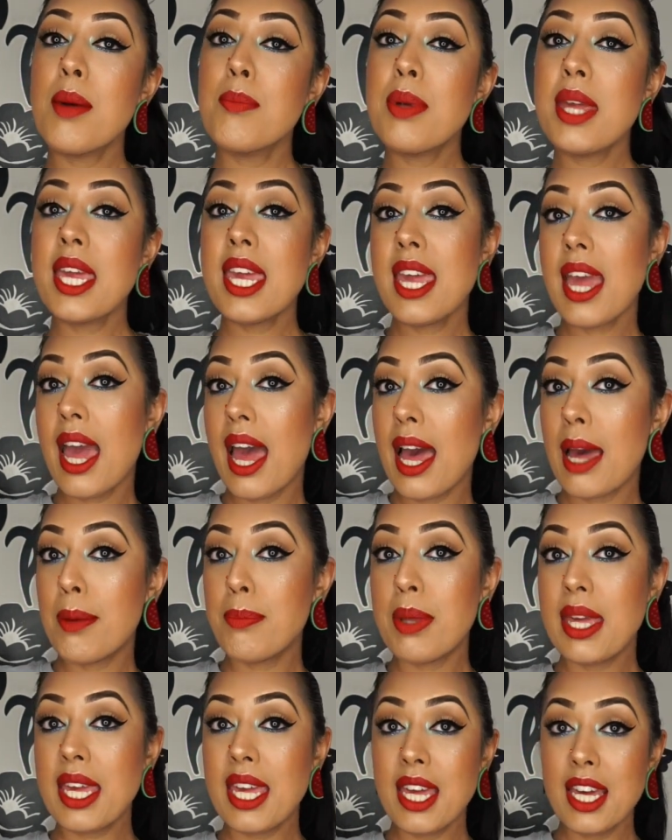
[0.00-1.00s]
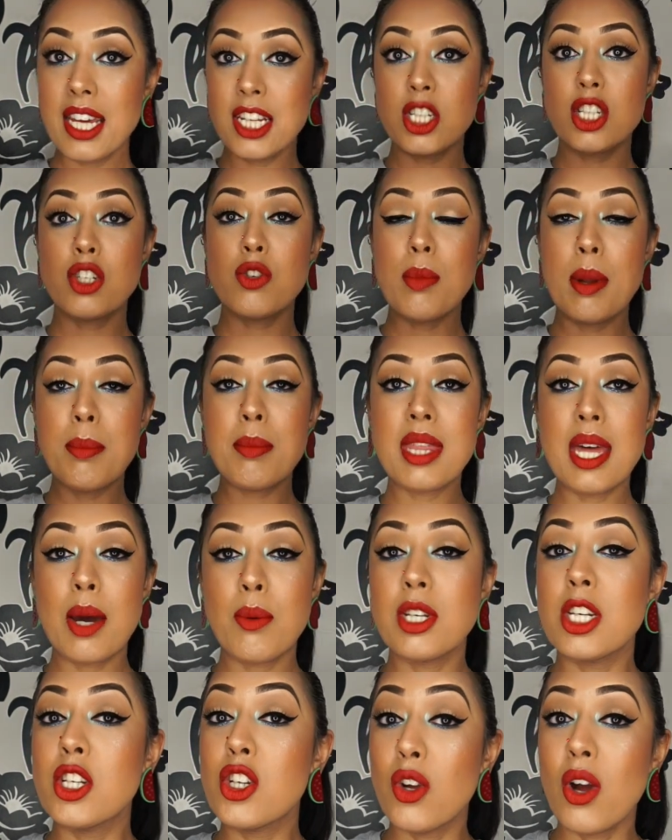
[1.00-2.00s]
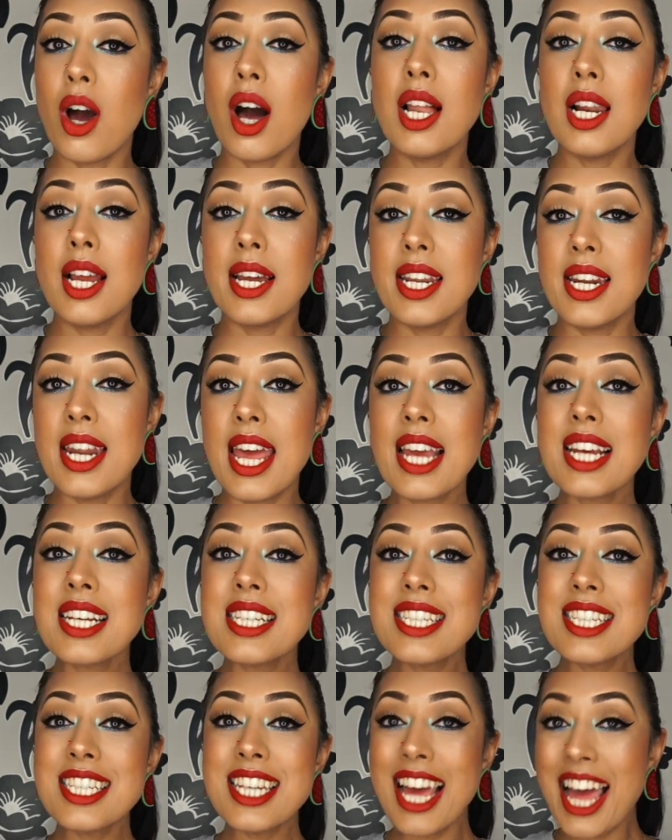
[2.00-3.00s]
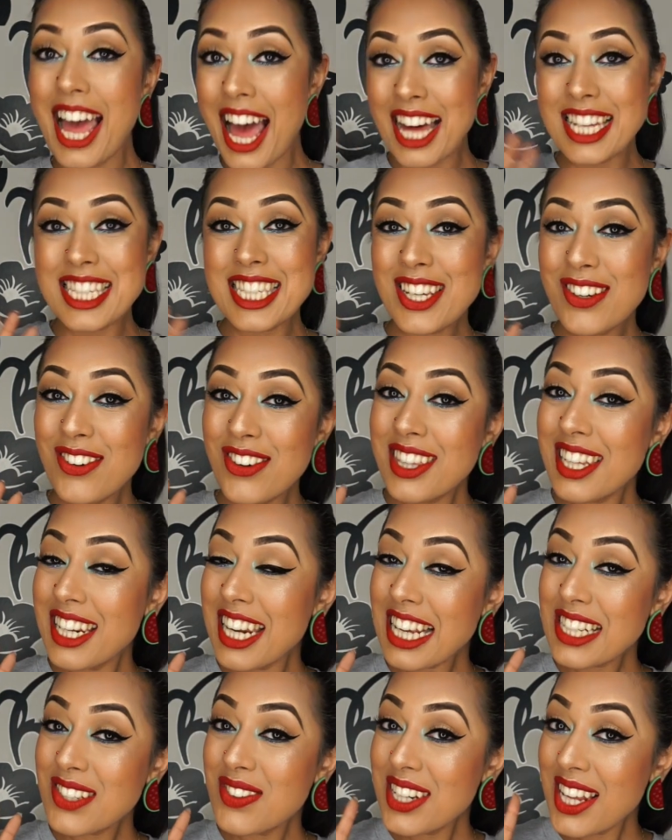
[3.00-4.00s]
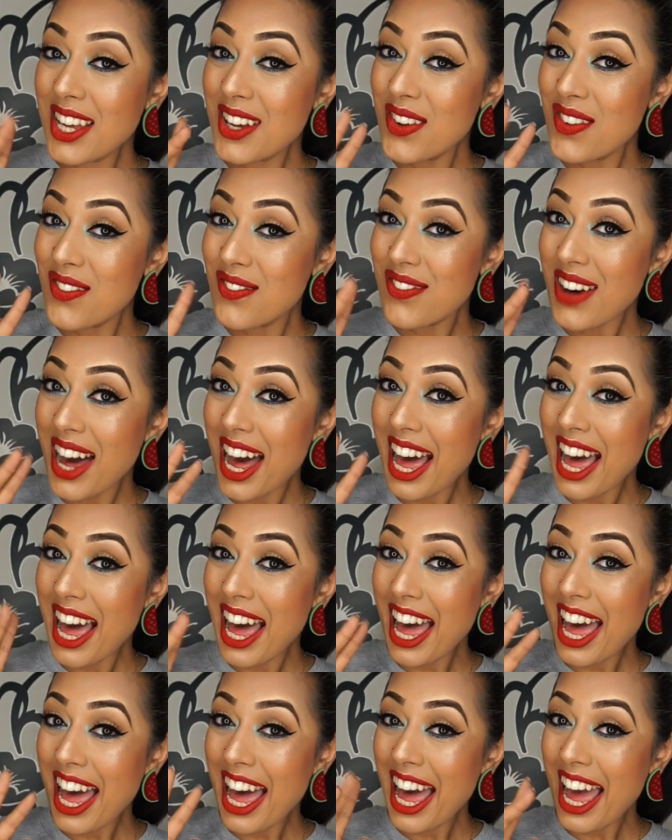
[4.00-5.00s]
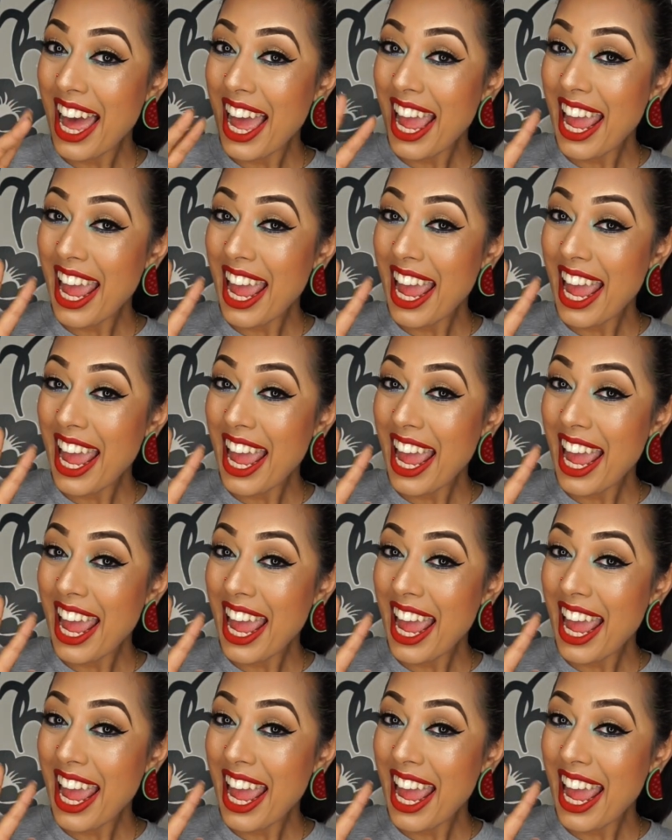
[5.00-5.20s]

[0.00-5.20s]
Be happy. Just remember that when you do your eyeliner next. See you on the next video. Bye.